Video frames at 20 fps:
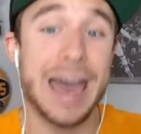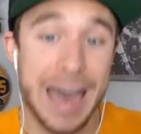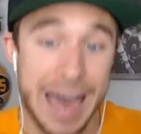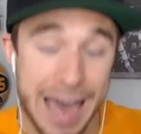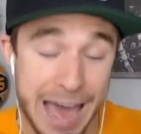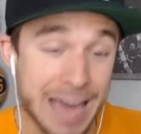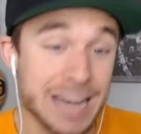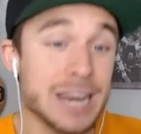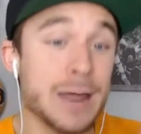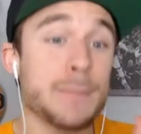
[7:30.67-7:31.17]

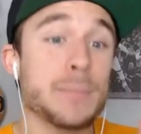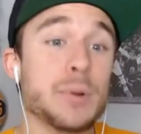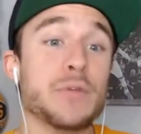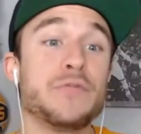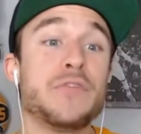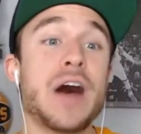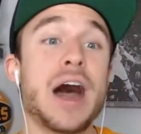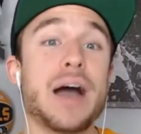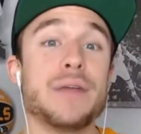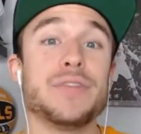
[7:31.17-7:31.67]
At number
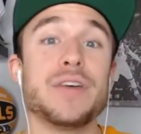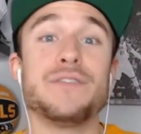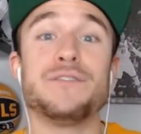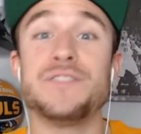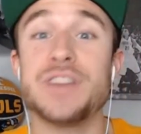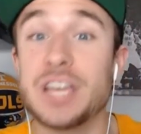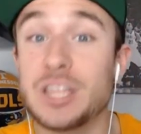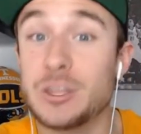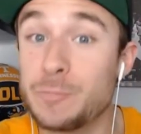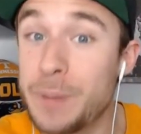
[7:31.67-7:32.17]
five, the
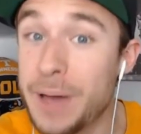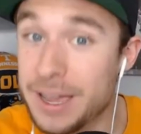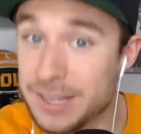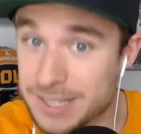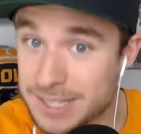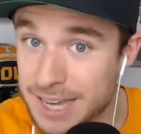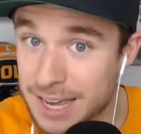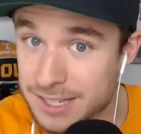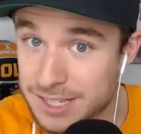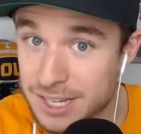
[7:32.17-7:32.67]
fifth best
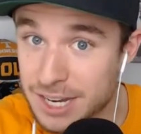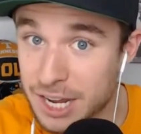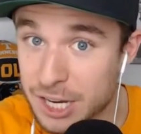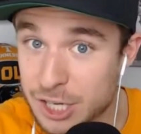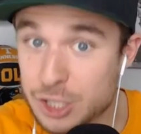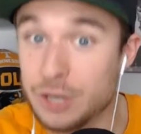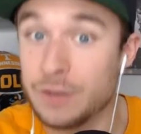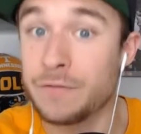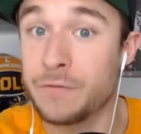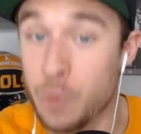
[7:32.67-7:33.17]

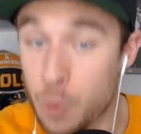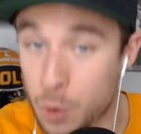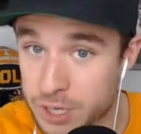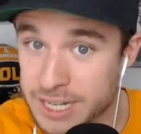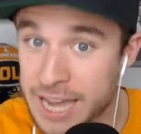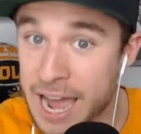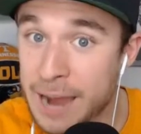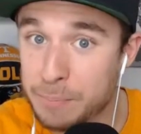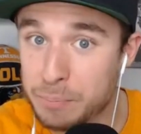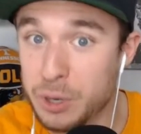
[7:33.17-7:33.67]
destination for
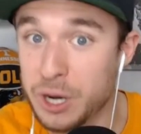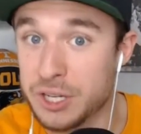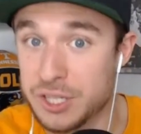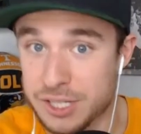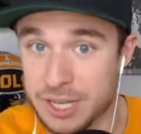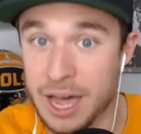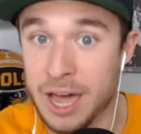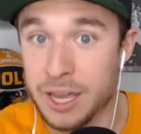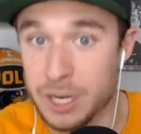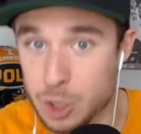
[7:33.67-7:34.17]
Dak
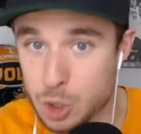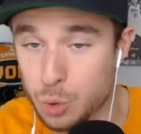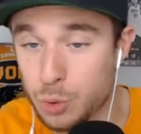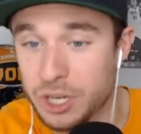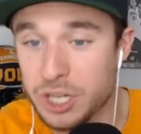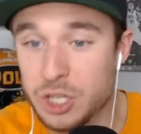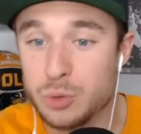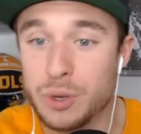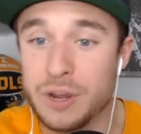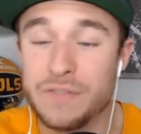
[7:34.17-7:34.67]
Prescott in
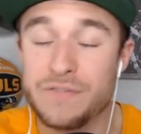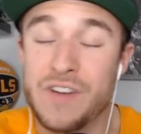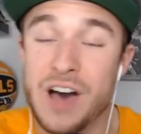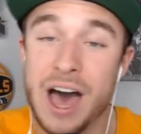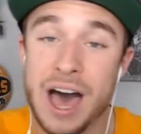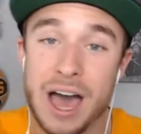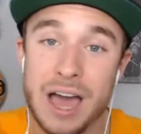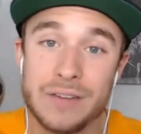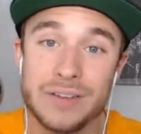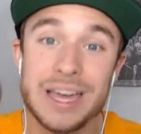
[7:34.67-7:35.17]

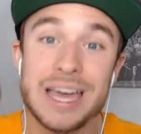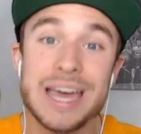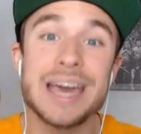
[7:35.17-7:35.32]
2025